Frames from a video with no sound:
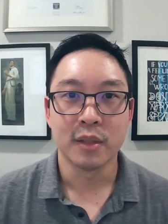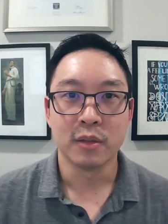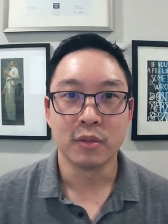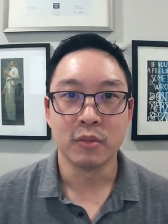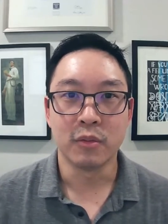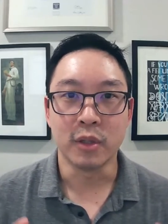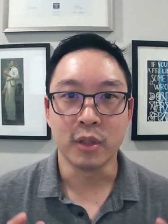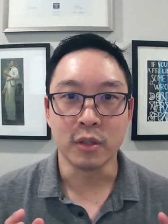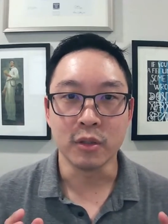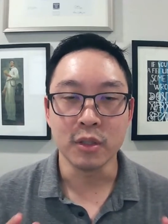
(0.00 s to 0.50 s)

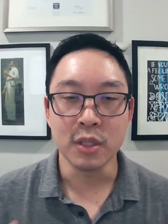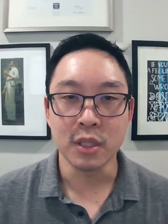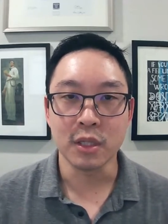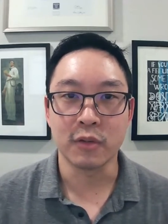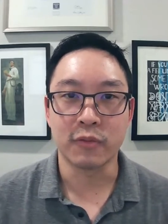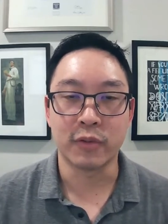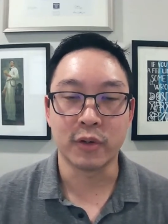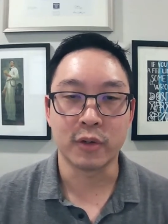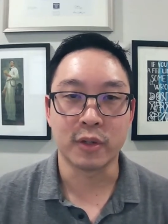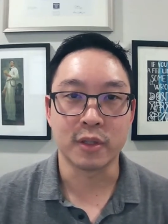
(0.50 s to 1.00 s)
What you need to
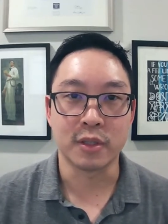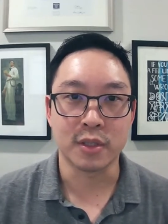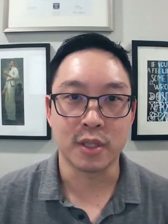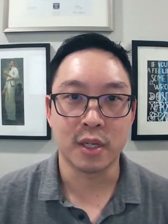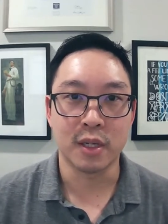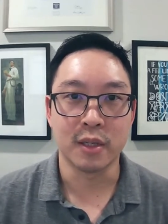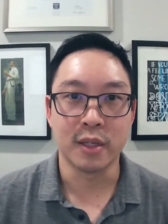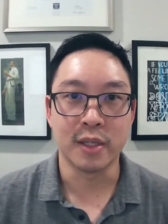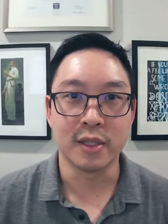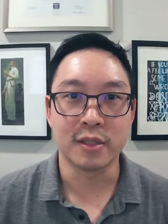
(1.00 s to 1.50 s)
focus
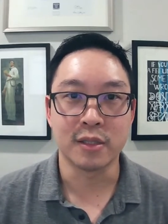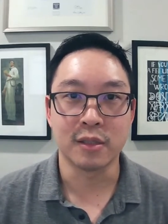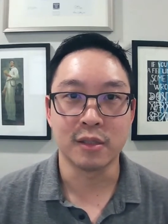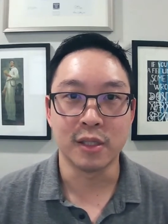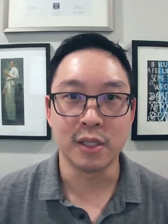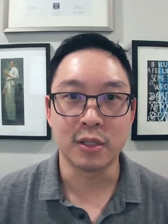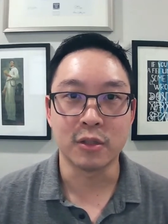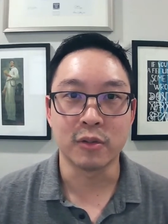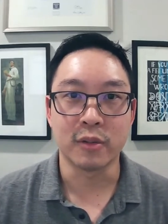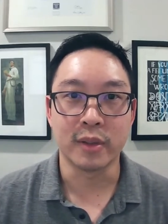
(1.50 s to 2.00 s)
on is a
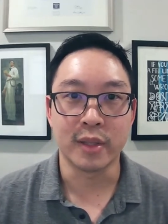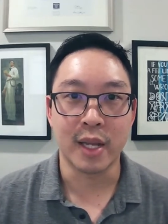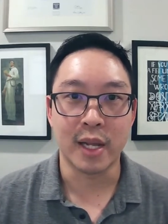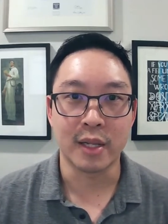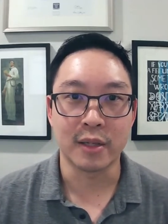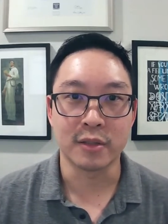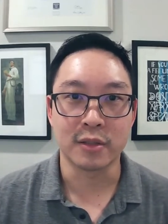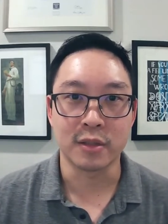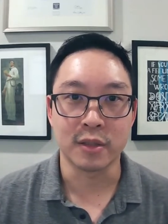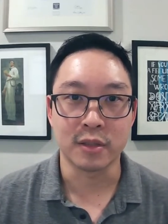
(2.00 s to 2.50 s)
legal
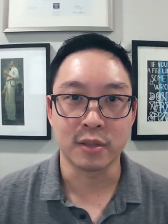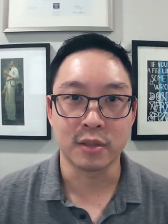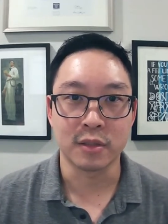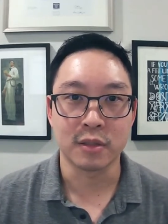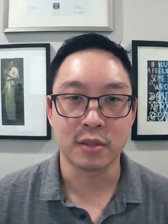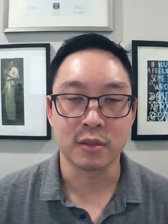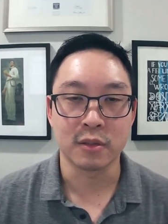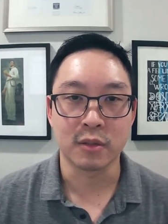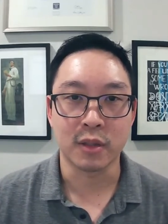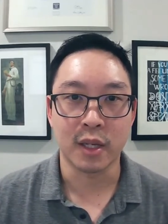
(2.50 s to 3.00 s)

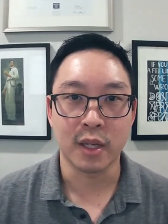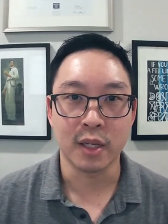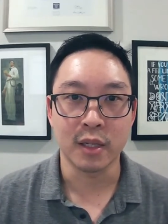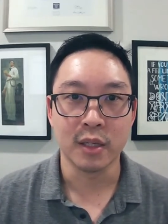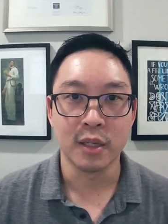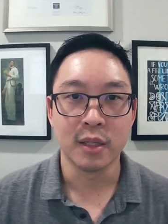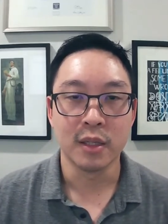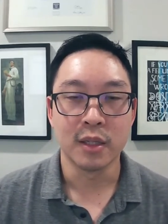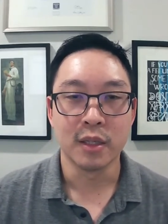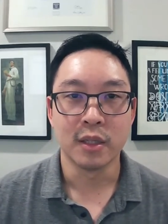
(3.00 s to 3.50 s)
analysis, okay?
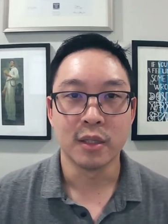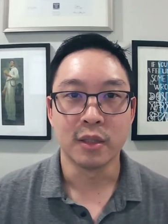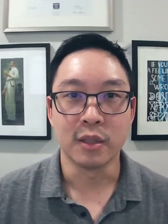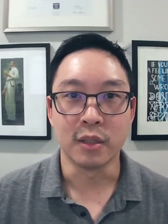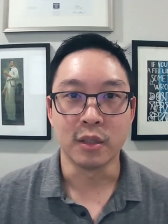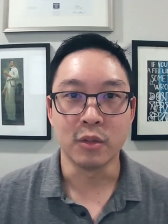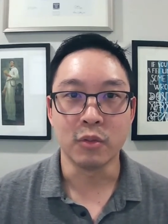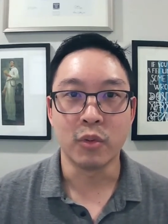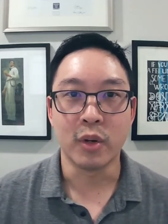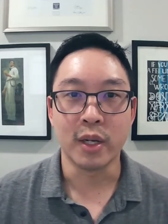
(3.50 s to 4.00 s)

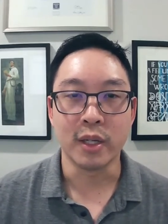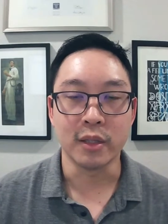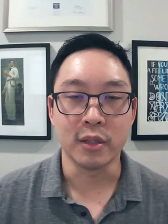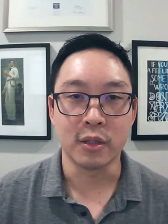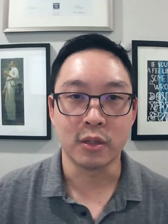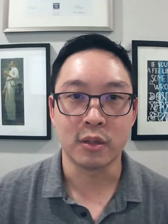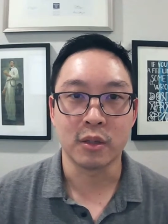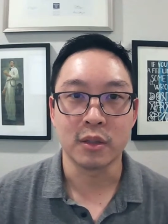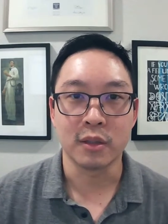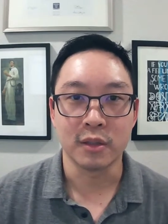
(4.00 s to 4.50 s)
You want
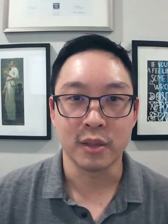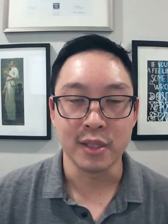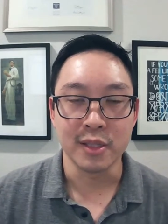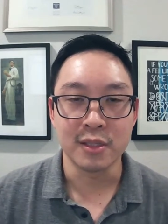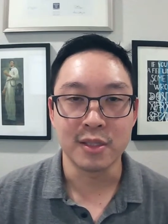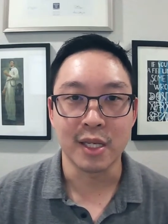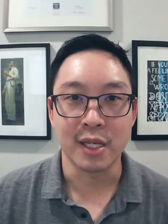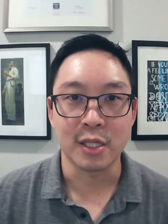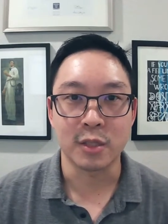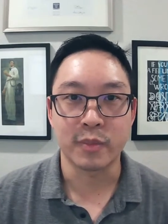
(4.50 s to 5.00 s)
your
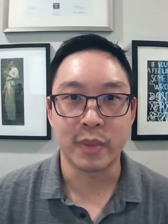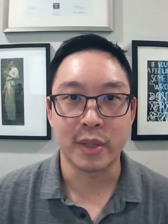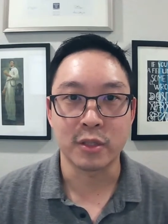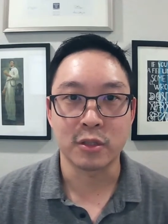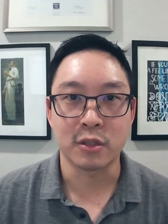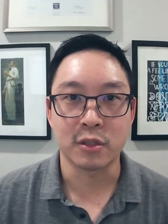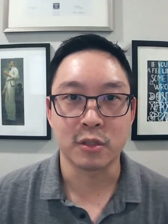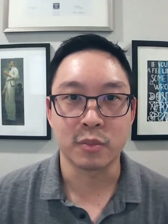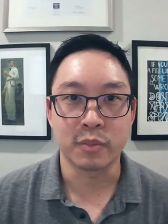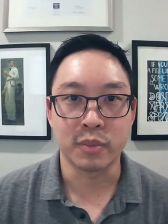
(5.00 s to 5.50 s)
intake
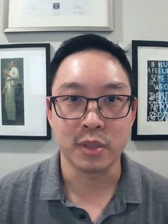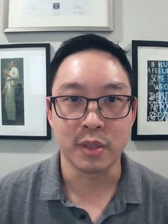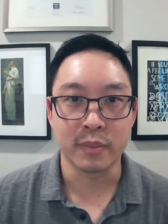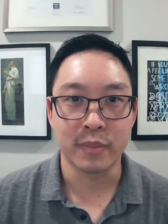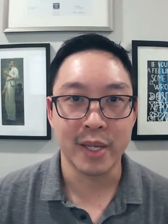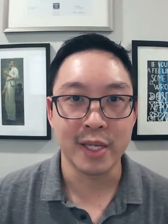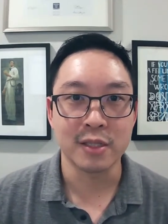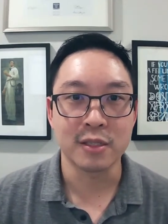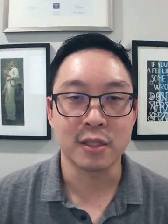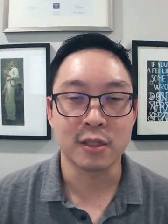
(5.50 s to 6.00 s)
specialist
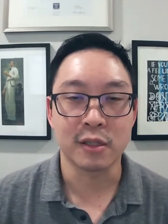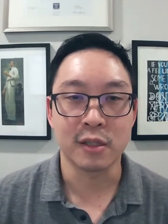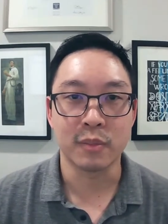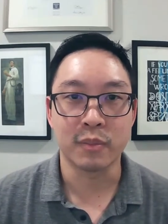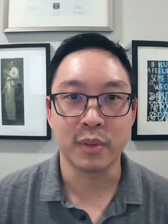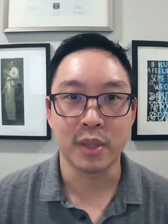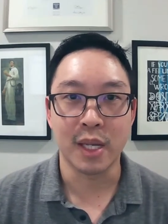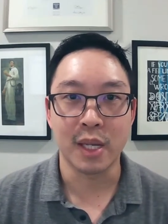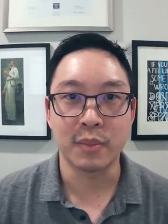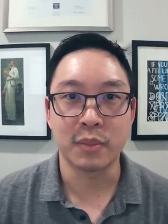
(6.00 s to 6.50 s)
basically
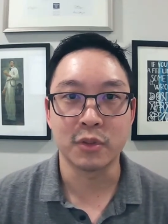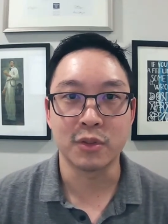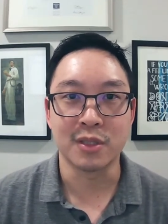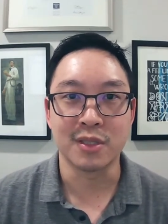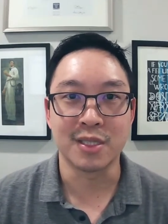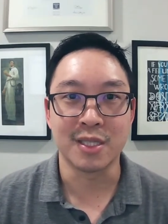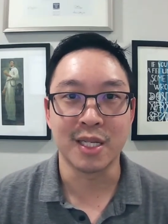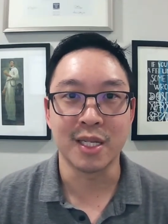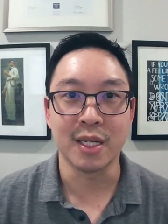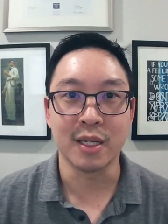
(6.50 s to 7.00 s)
be able to
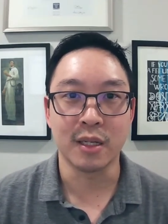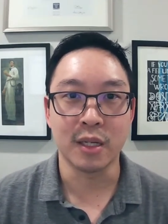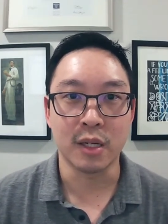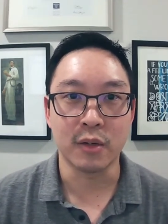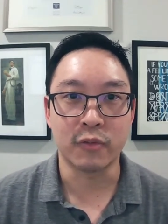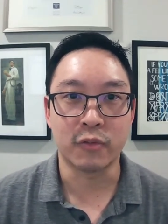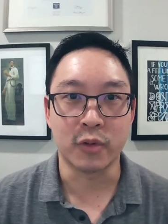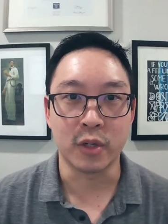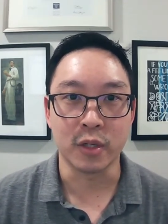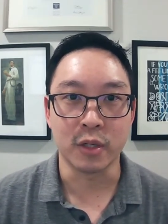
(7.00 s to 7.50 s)
tee it
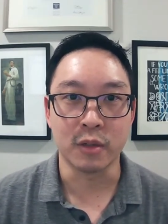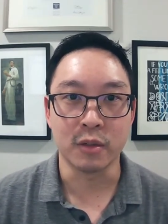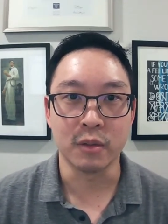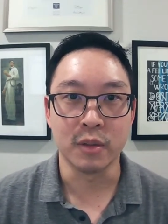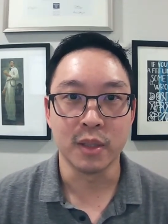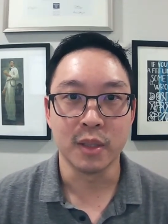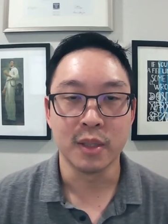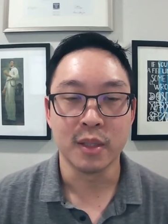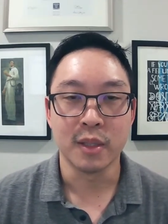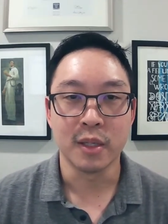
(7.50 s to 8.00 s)
up for you,
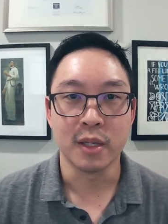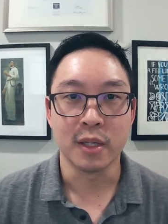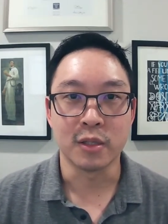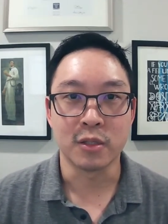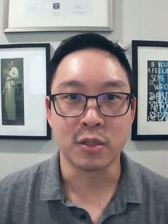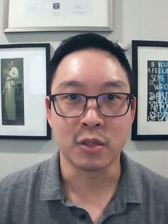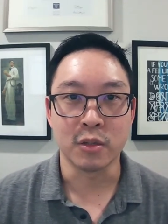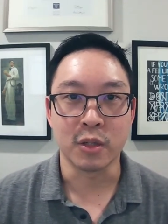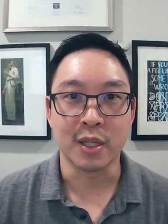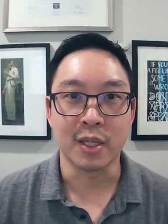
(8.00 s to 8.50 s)
and
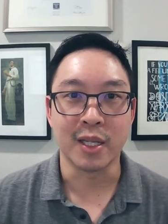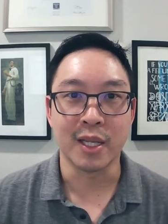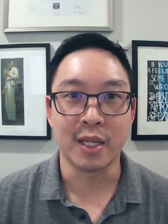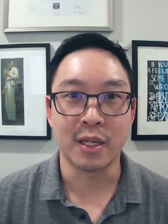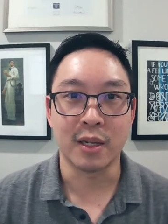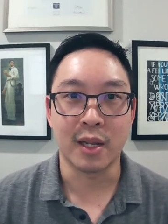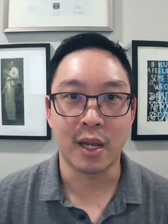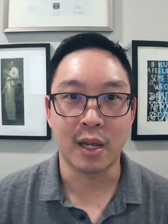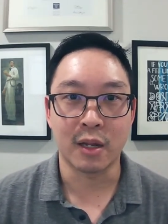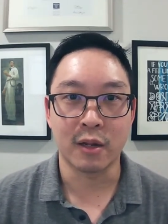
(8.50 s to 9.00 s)
so you can
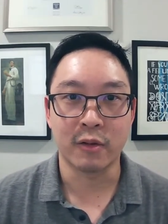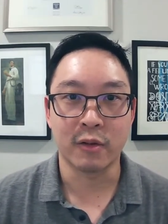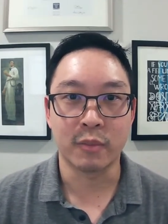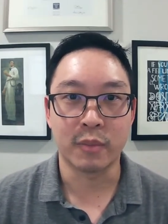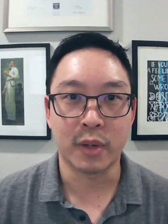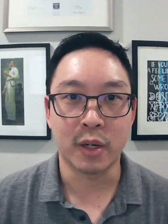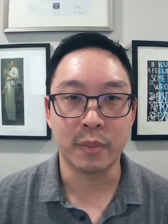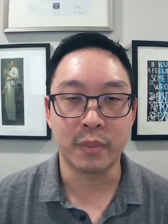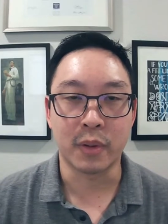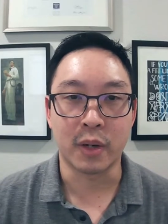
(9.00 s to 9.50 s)
hit it out of the
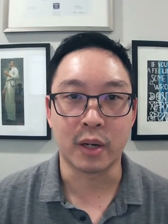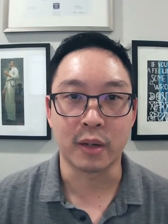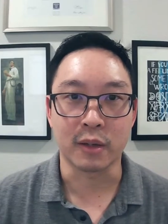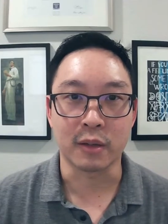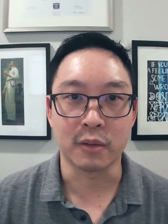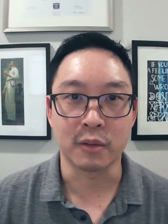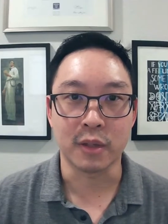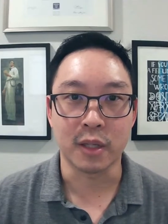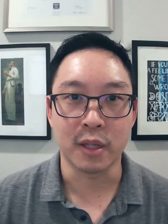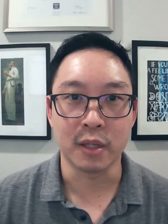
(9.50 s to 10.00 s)

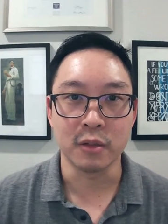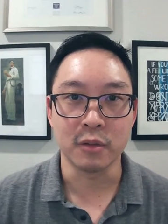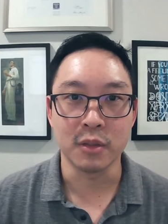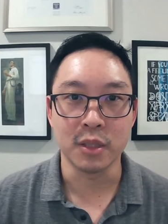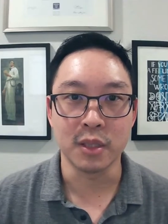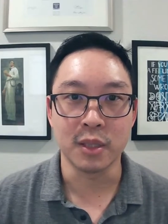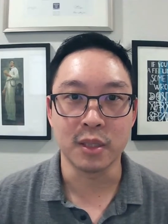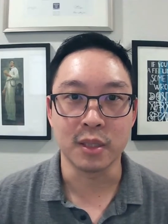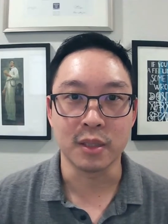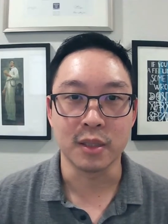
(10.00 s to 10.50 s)
ballpark, okay? You
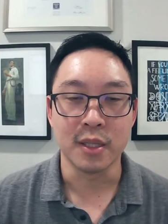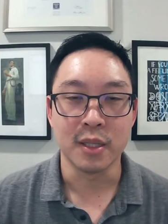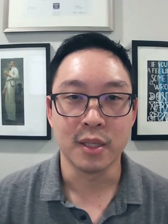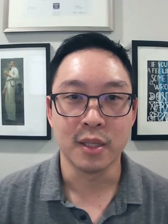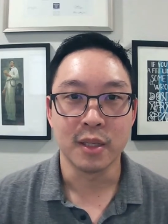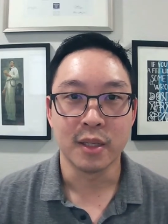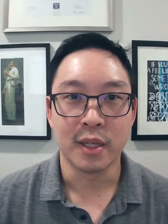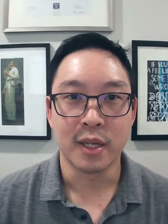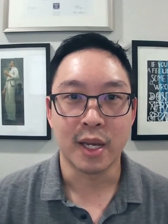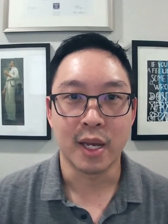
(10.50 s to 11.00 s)
need to
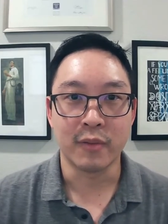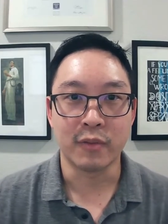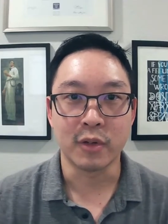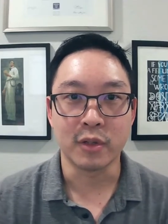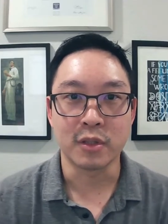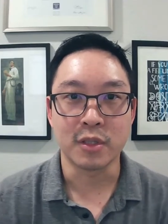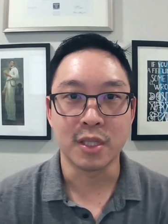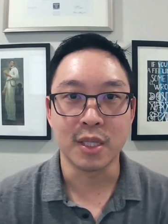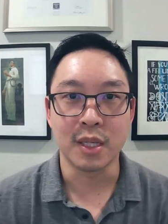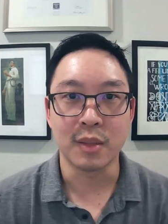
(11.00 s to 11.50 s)
have your
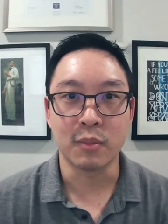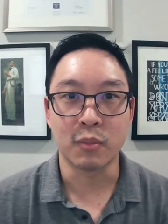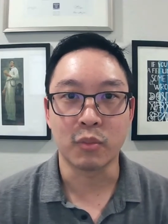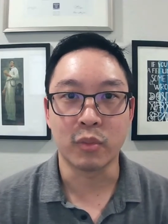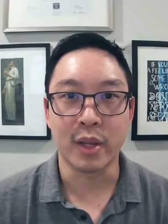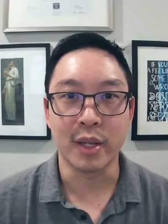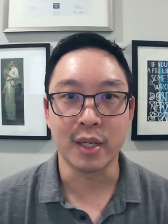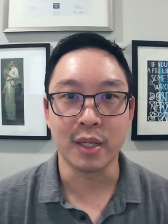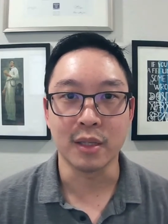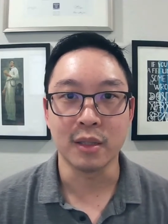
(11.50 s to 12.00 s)
team
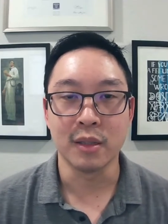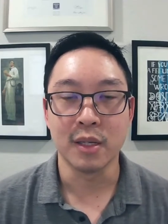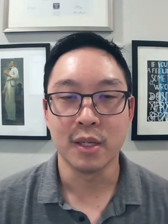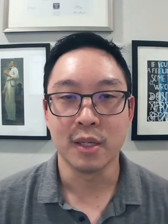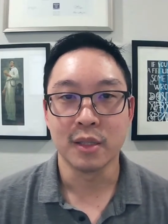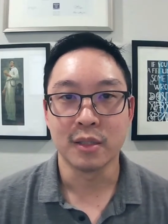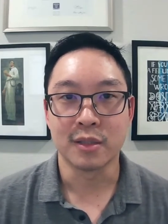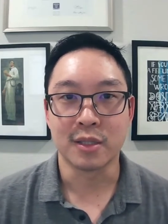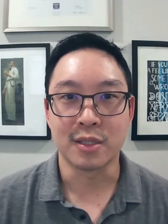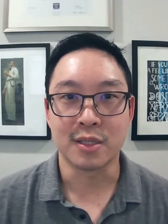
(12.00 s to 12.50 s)
ready
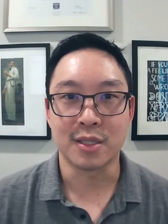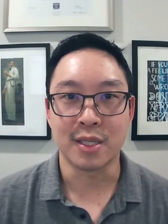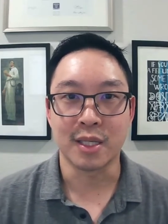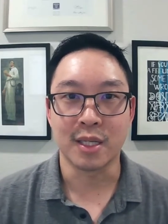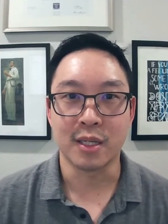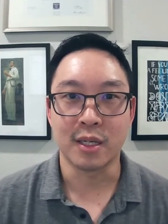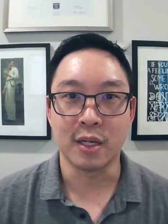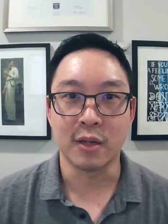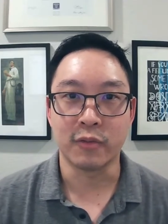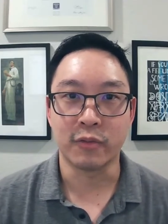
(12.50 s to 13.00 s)
to set
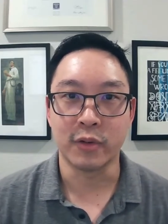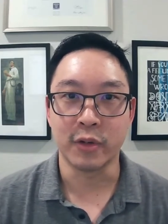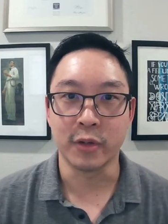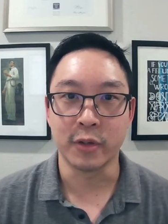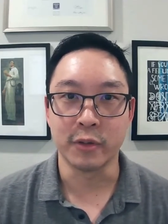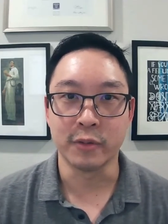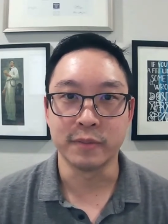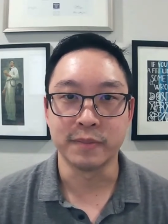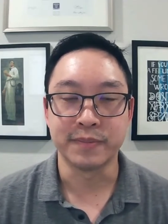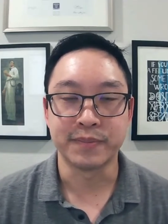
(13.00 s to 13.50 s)
it up for
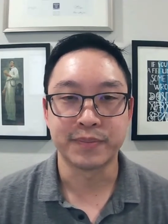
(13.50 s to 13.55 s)
you.